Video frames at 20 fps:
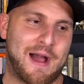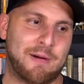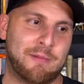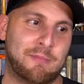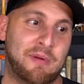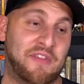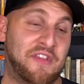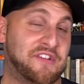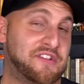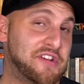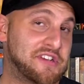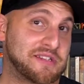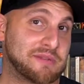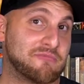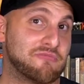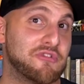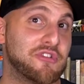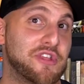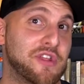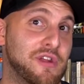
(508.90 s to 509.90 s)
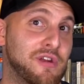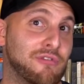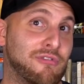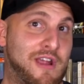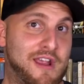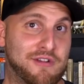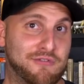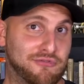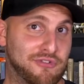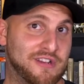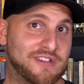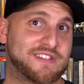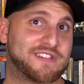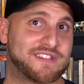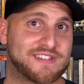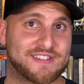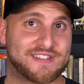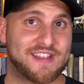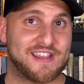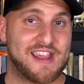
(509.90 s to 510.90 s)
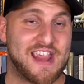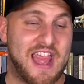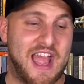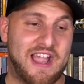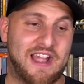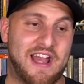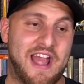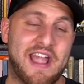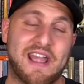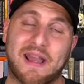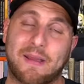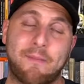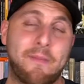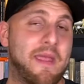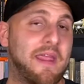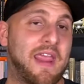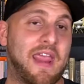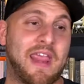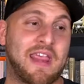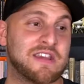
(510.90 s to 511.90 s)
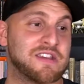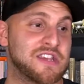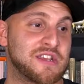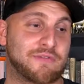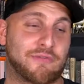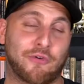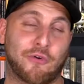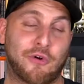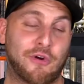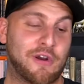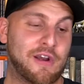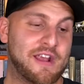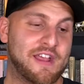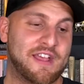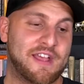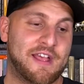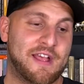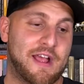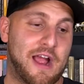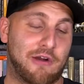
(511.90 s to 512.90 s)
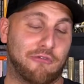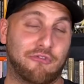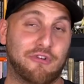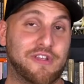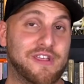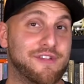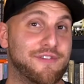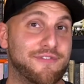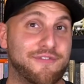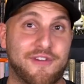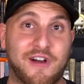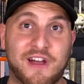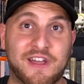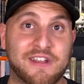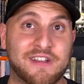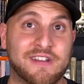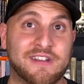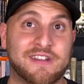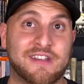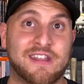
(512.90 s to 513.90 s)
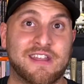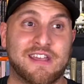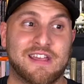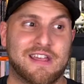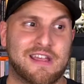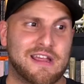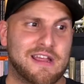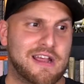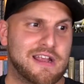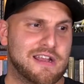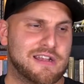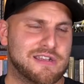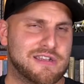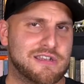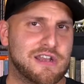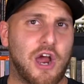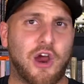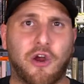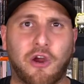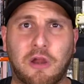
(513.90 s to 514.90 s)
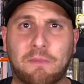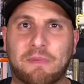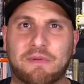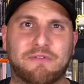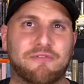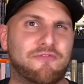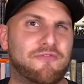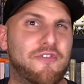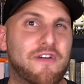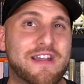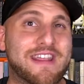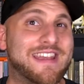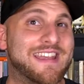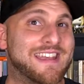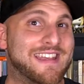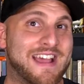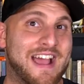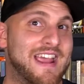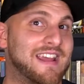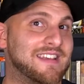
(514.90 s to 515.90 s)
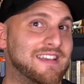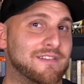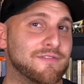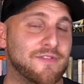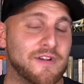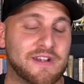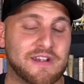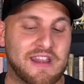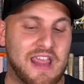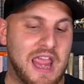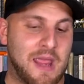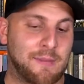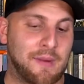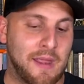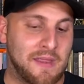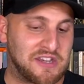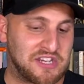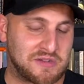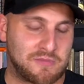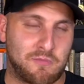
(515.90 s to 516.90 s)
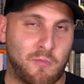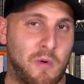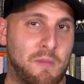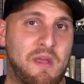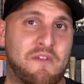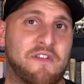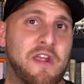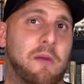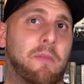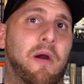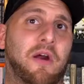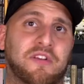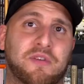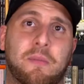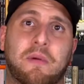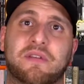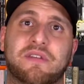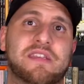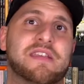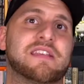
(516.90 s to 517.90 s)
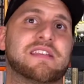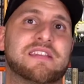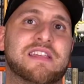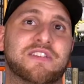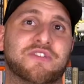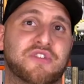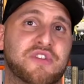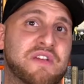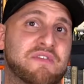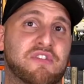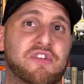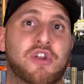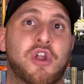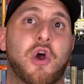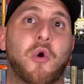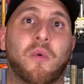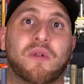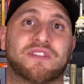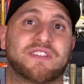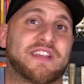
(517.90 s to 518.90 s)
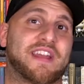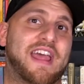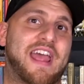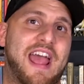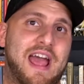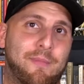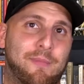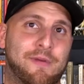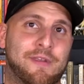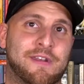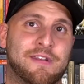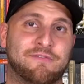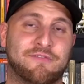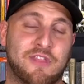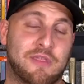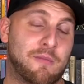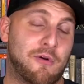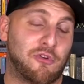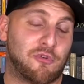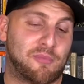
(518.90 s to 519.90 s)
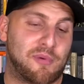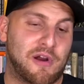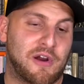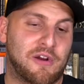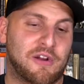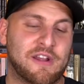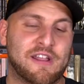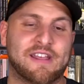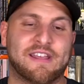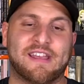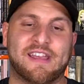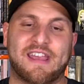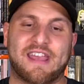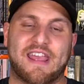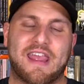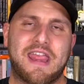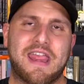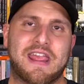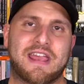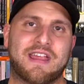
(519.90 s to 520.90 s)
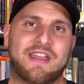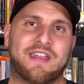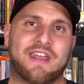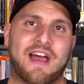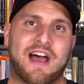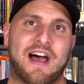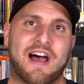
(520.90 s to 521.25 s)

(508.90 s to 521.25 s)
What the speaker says: But they took some really great risks, and it ended up making just for a really fun, dark but funny night and fun gaming. And just one of my favorite parts about D&D is you never know what's going to happen for the most part. And